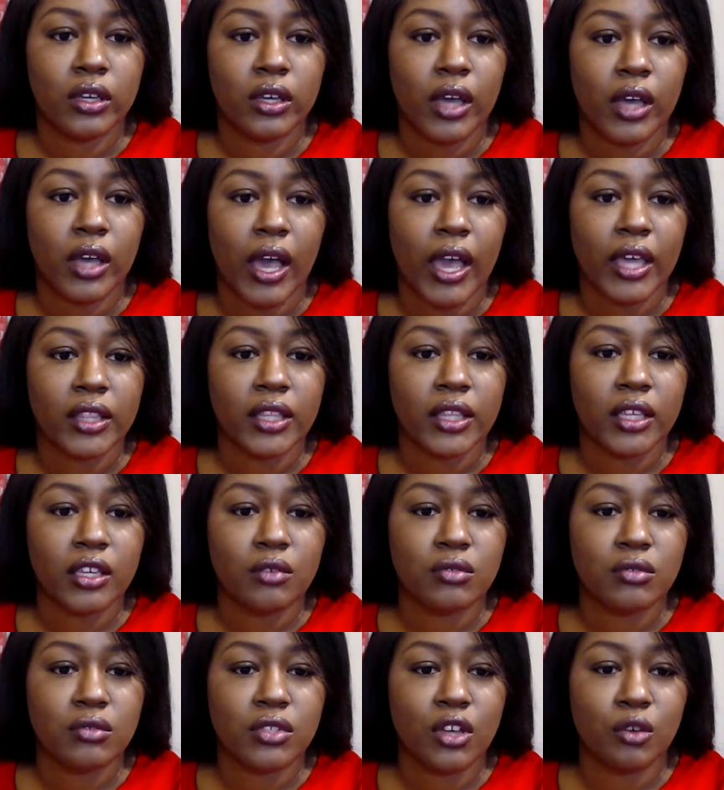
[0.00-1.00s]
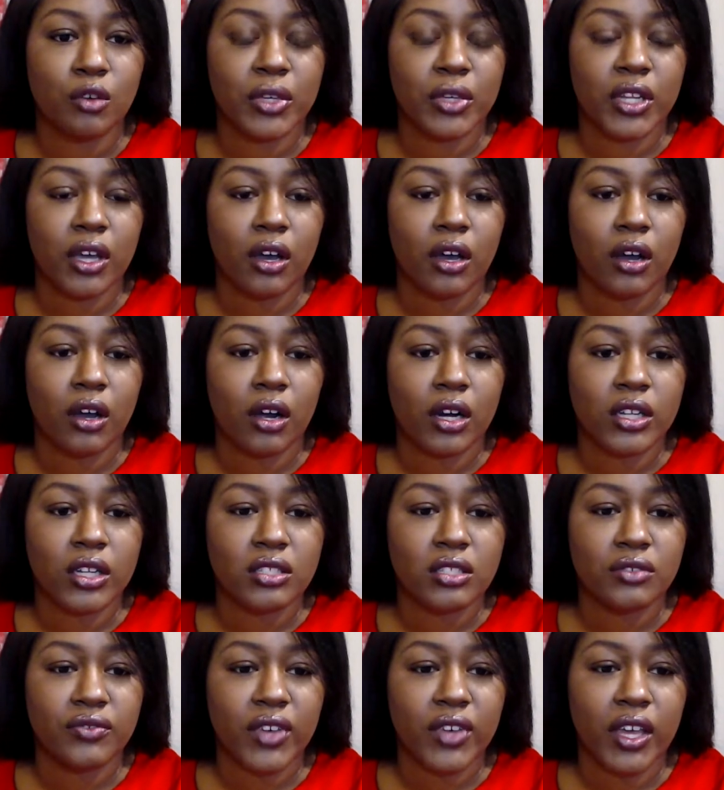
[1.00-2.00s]
I didn't think it was gonna be that hard
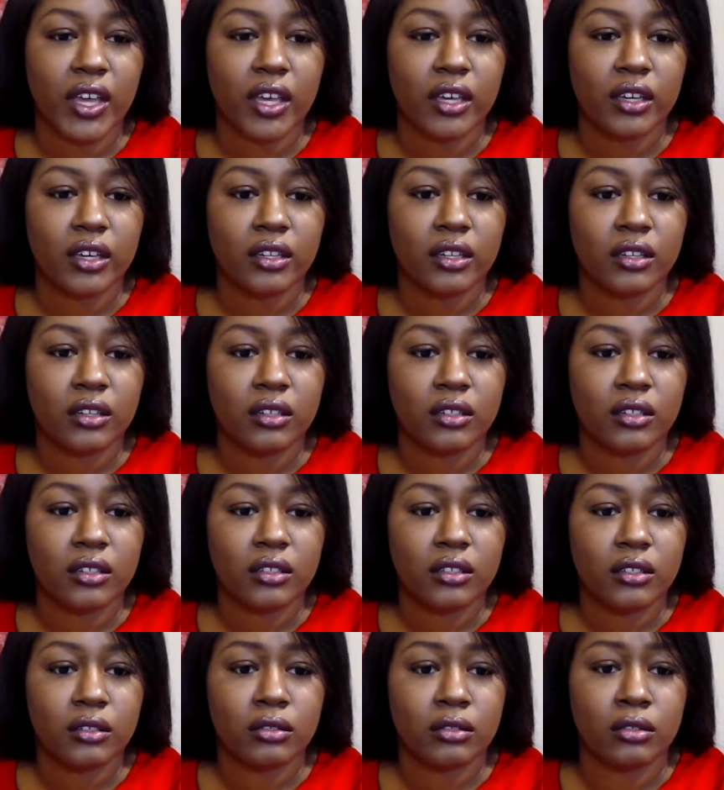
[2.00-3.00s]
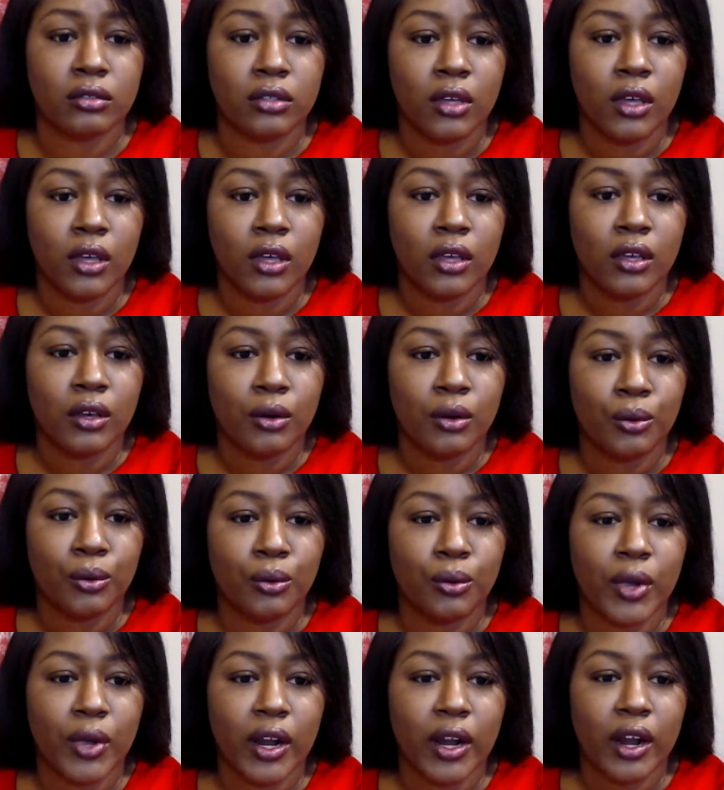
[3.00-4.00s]
to find
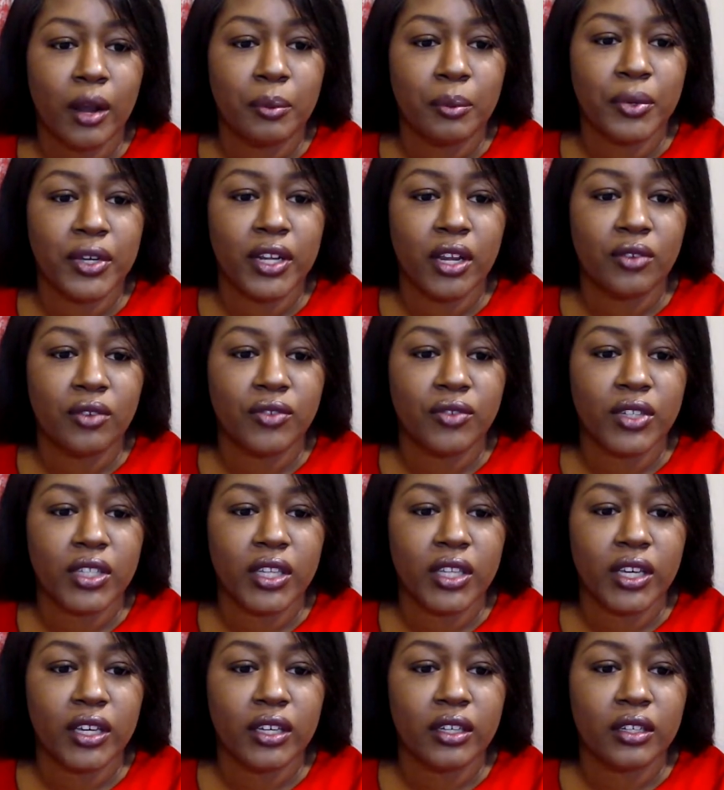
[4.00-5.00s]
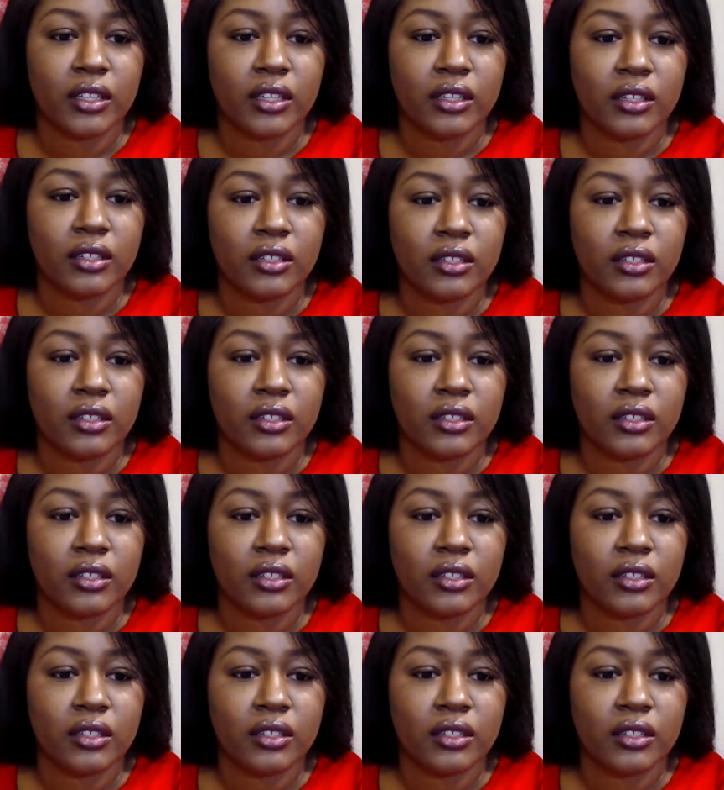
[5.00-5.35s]
where I put everything.